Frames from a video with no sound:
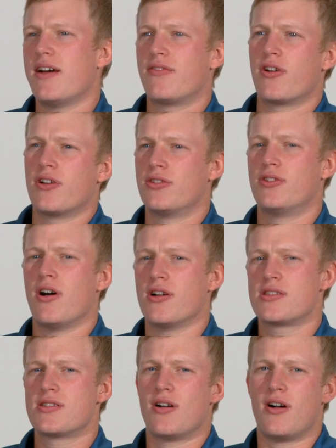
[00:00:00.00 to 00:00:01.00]
I've got a
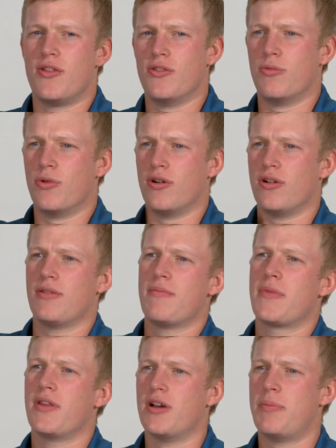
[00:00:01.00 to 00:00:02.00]
dot on the
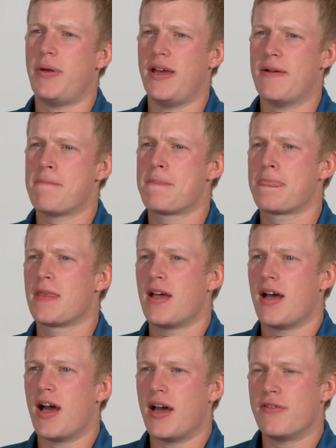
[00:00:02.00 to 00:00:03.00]
wall up here.
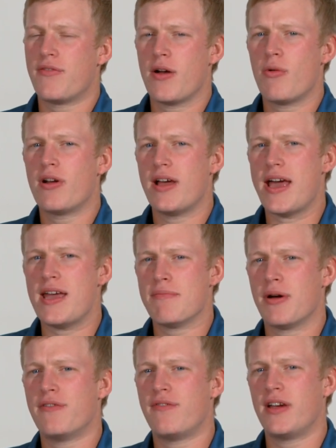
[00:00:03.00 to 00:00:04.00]
And if I want to aim
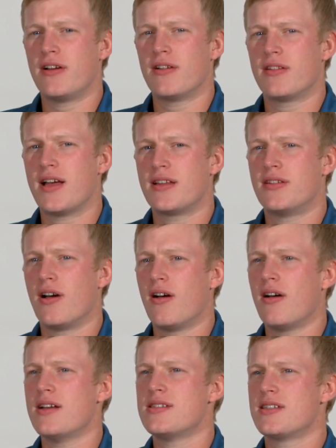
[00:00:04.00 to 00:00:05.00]
my finger at that
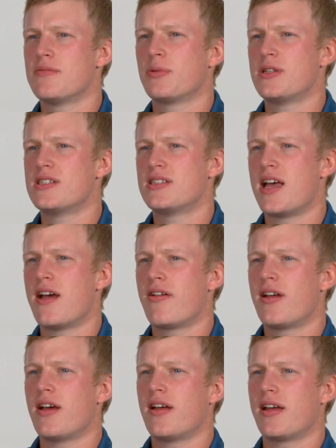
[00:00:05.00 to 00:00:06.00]
dot, I simply stare
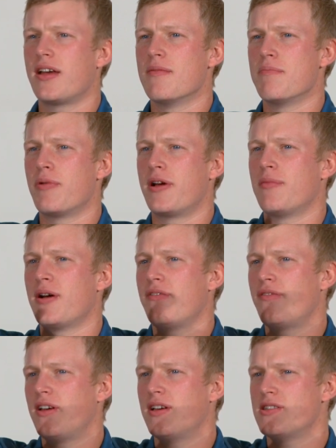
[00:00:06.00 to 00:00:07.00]
at it and I can bring my
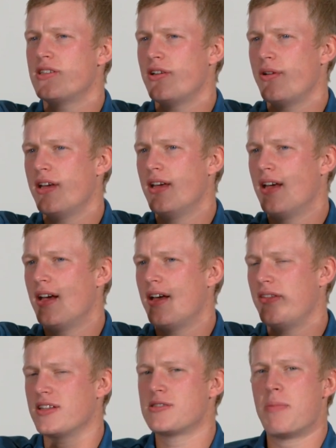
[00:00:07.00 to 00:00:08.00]
finger to it.
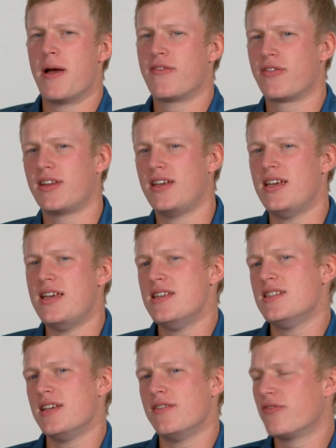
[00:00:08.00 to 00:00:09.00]
And that's perfectly
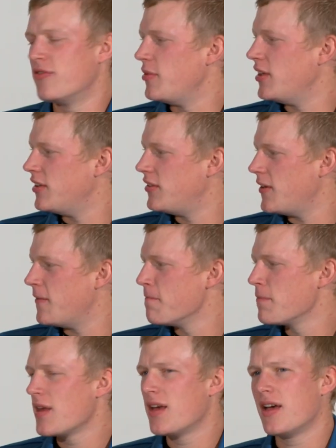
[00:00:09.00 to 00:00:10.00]
easy for me to do.
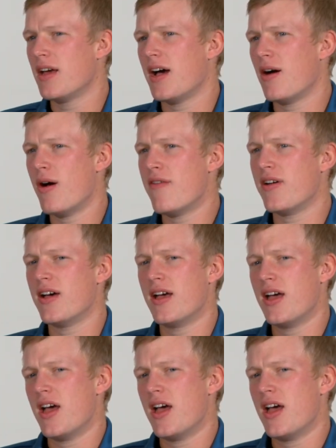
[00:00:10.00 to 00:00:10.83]
However,